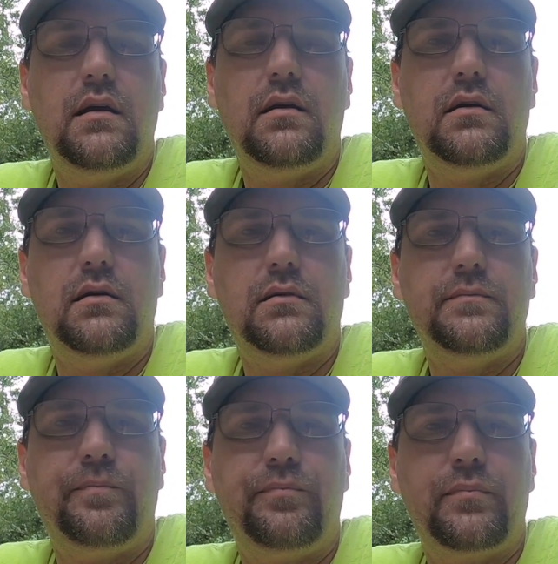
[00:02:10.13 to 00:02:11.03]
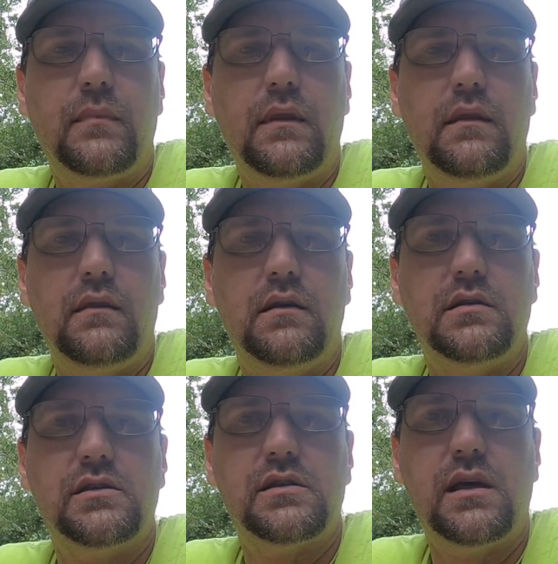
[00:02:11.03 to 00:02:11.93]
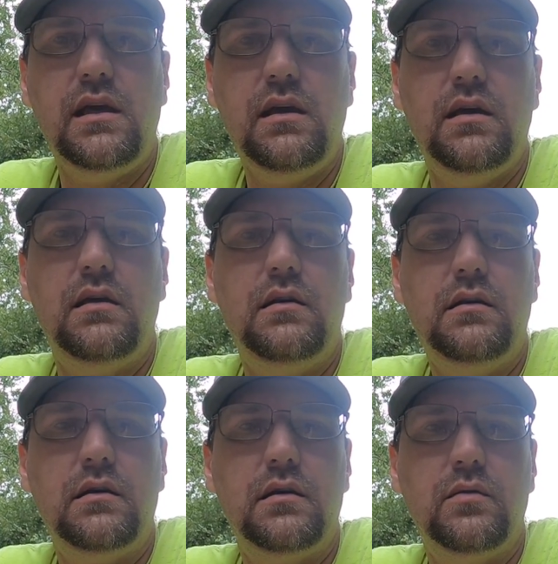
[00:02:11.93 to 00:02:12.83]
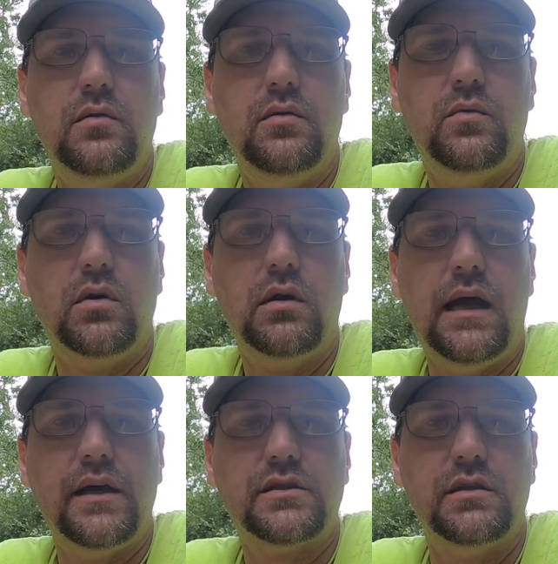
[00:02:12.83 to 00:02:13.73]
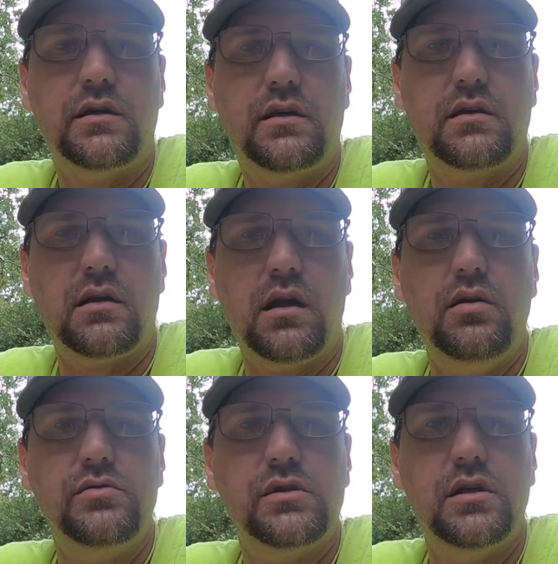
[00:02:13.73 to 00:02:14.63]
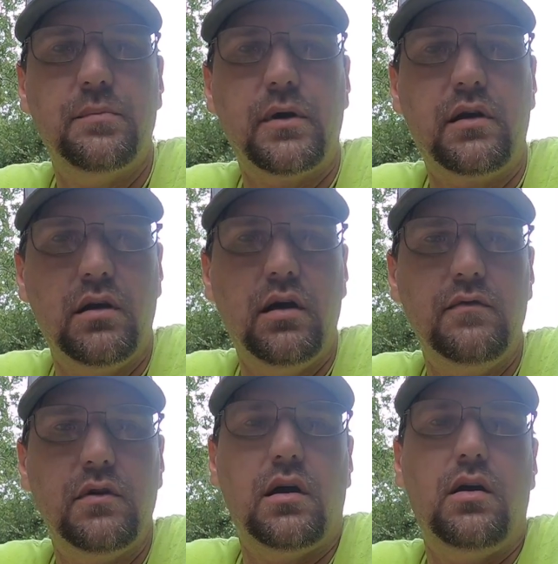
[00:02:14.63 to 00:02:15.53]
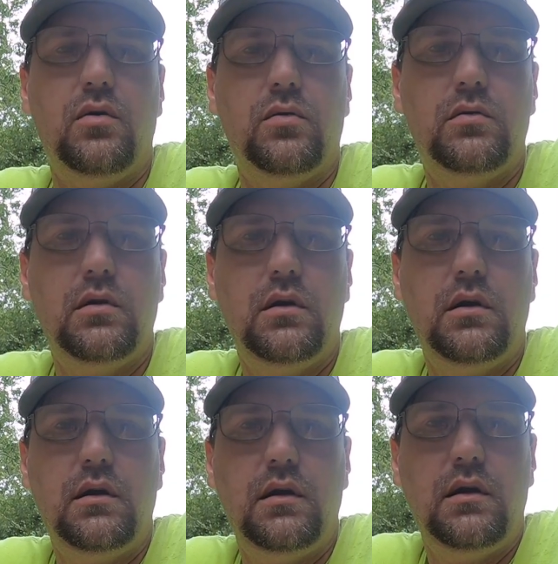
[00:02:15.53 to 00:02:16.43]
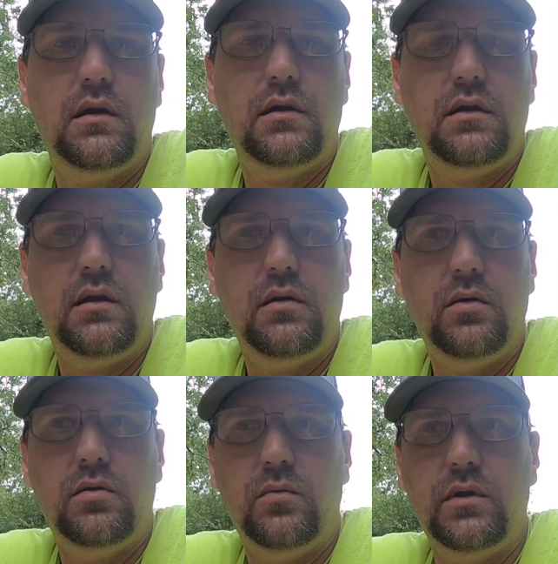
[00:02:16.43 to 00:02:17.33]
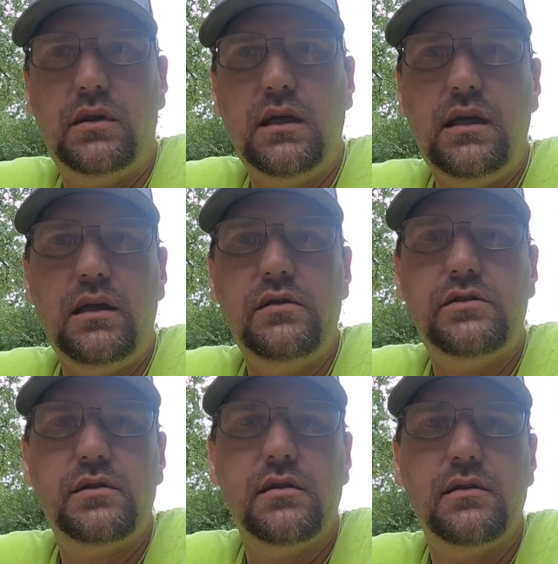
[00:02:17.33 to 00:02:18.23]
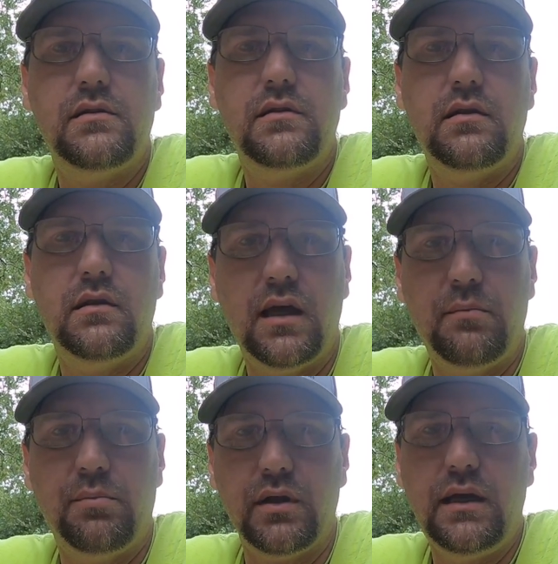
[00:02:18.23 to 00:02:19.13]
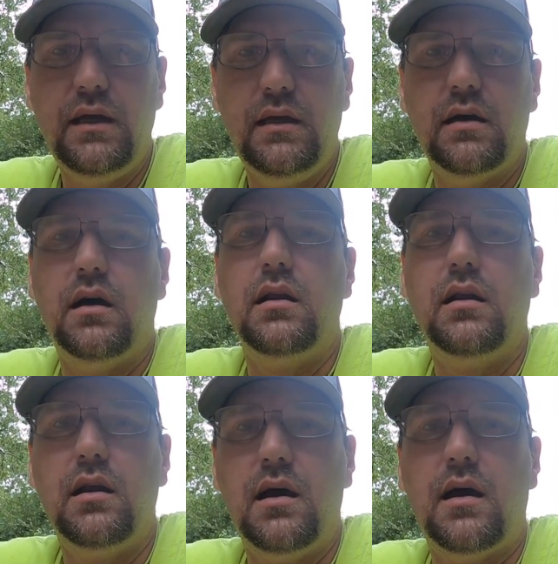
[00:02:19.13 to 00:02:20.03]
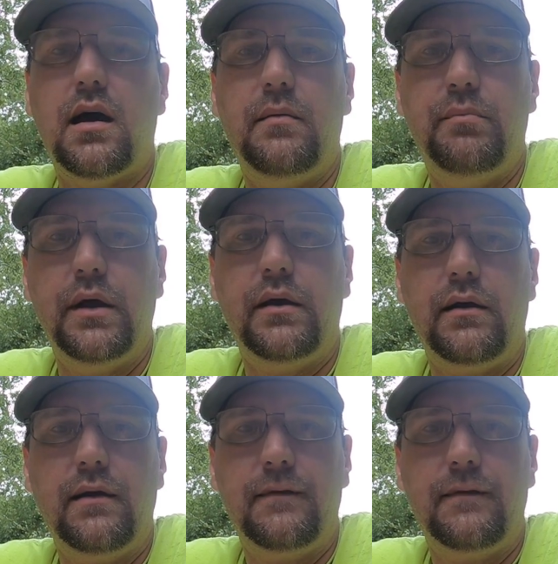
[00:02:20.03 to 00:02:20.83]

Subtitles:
The skin will actually close up and cover the hole. With these, they bleed a lot better.